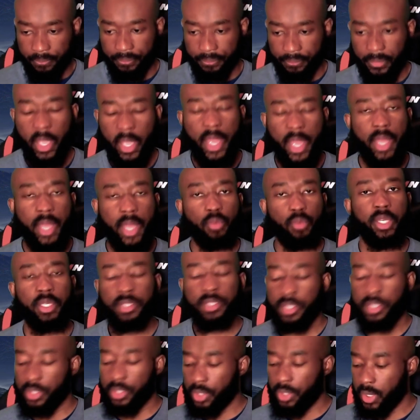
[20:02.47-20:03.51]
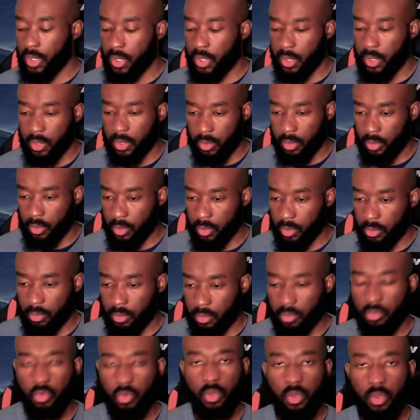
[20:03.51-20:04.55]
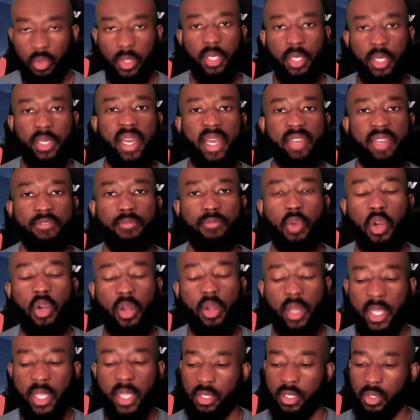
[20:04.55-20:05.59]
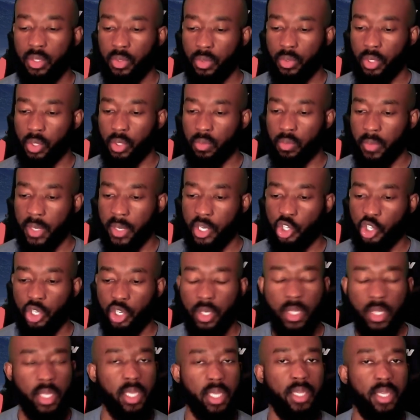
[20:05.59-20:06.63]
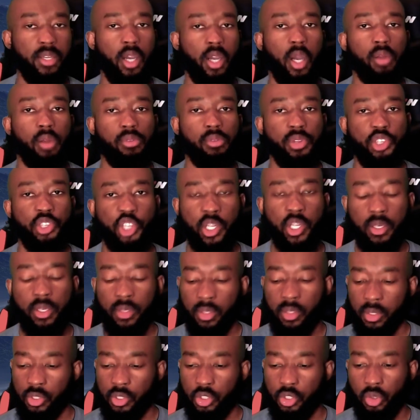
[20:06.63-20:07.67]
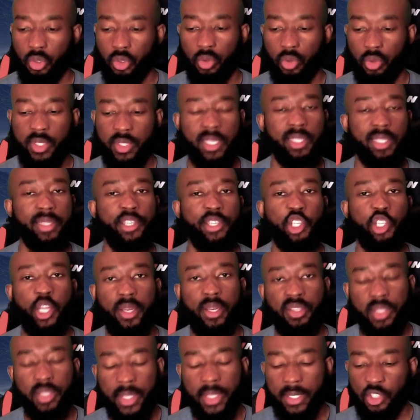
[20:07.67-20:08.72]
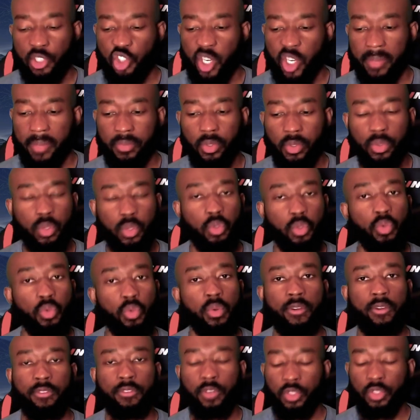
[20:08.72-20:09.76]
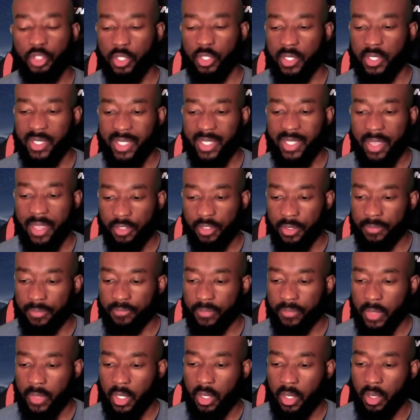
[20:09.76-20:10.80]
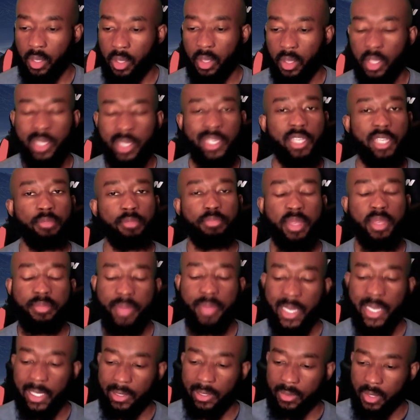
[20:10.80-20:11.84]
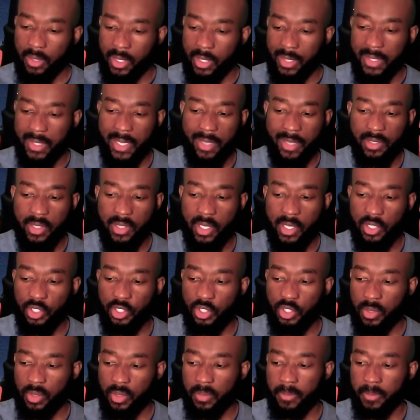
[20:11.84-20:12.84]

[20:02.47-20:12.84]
And we're gonna dive more into the creation in origin. So still in Genesis chapter 2, verse 7. In Bibèl, it says this: